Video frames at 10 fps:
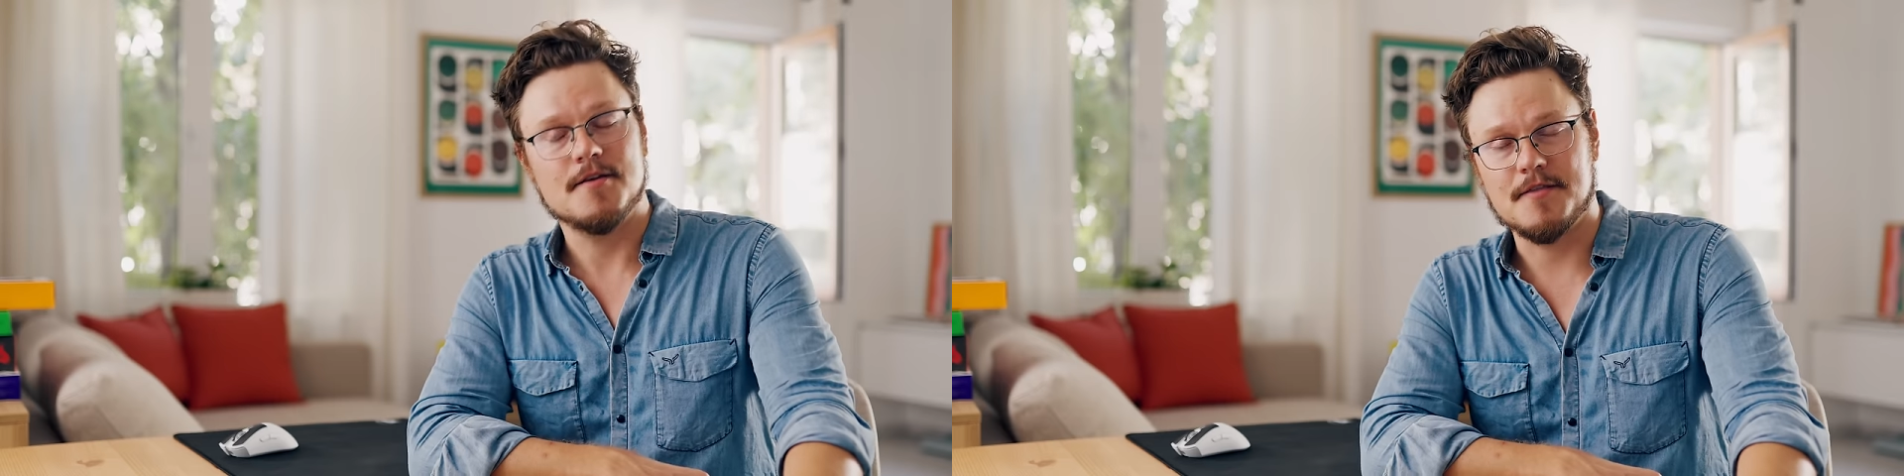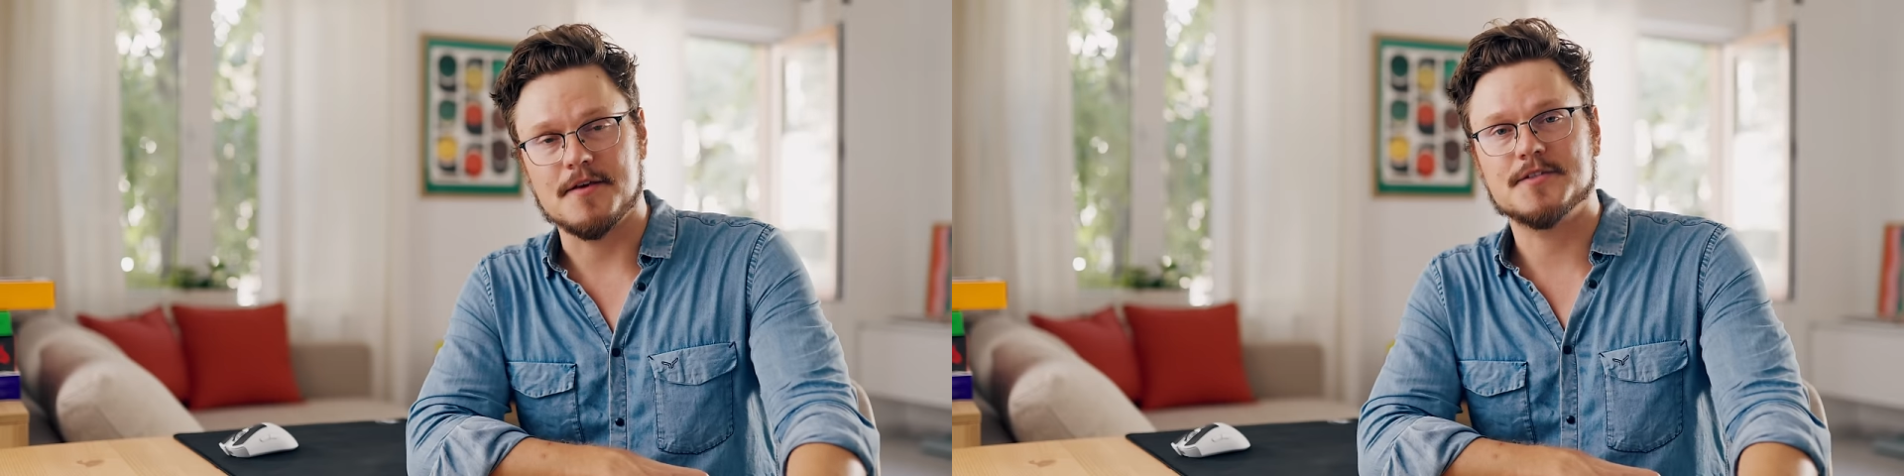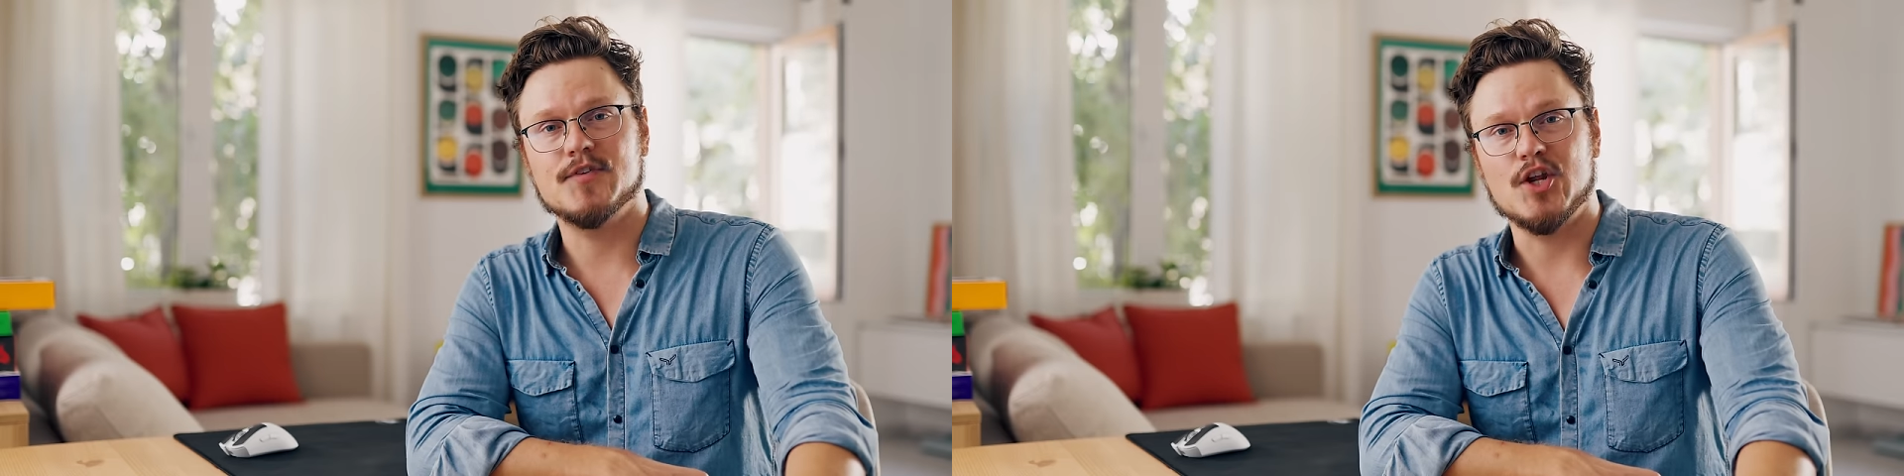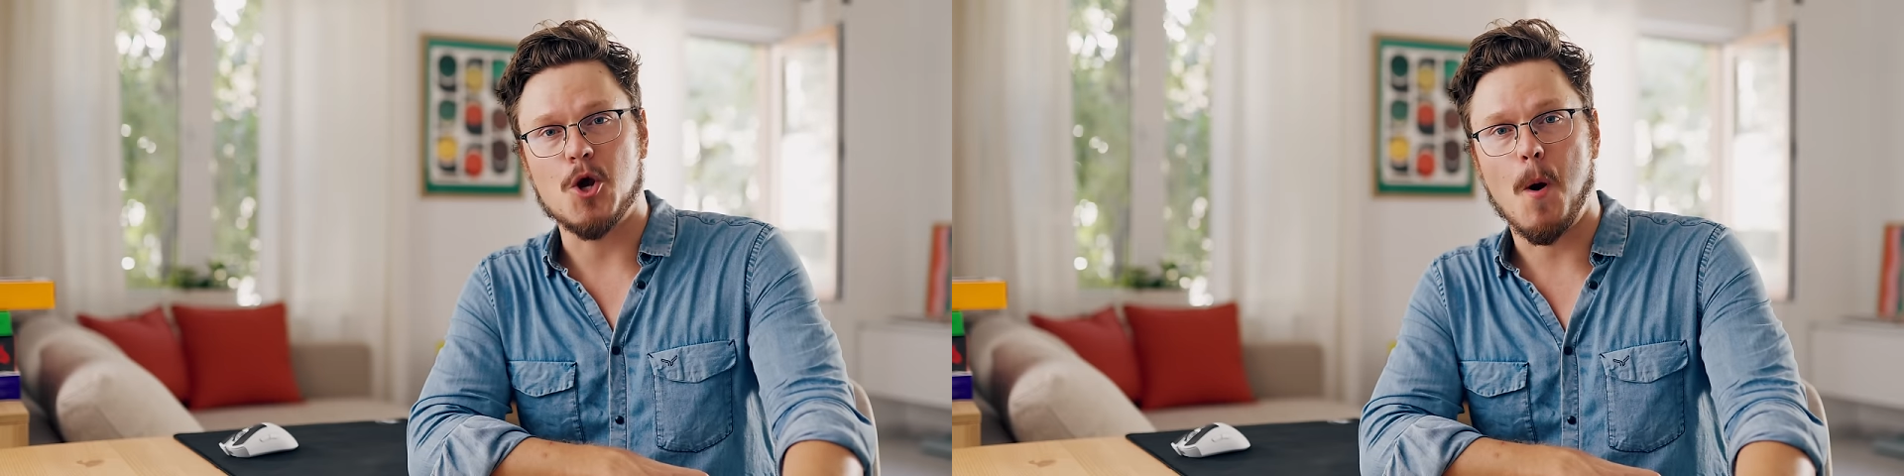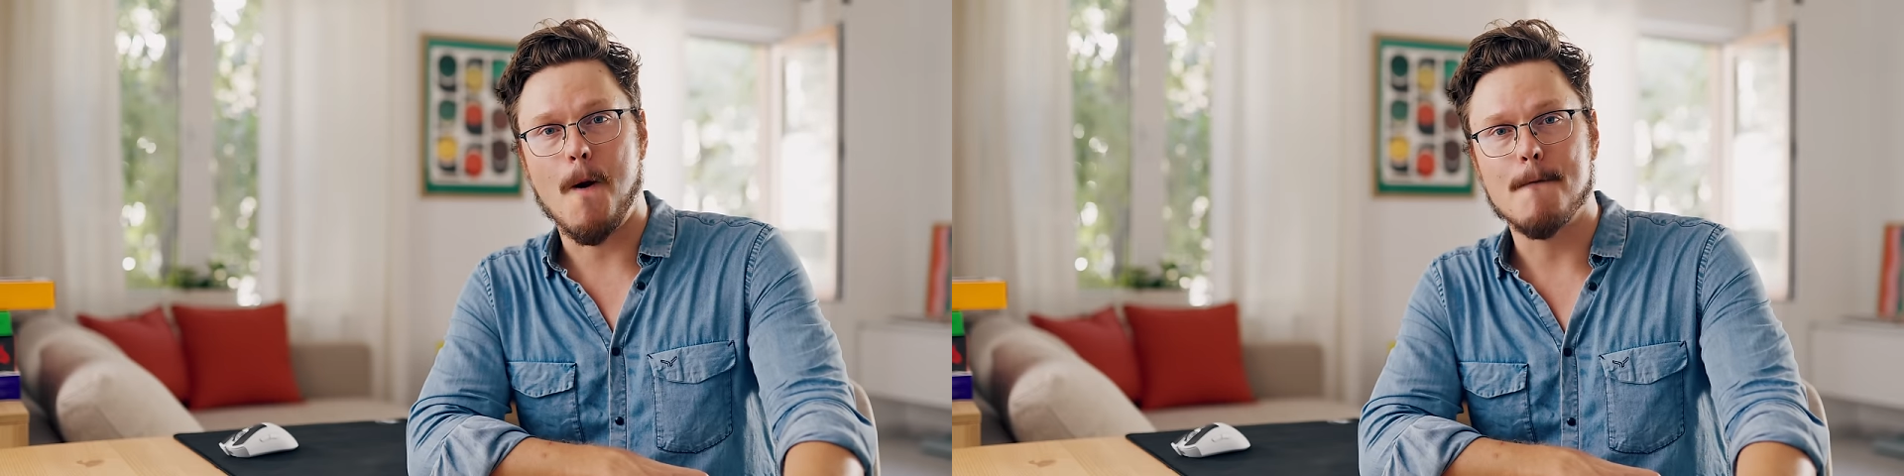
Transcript: the next video.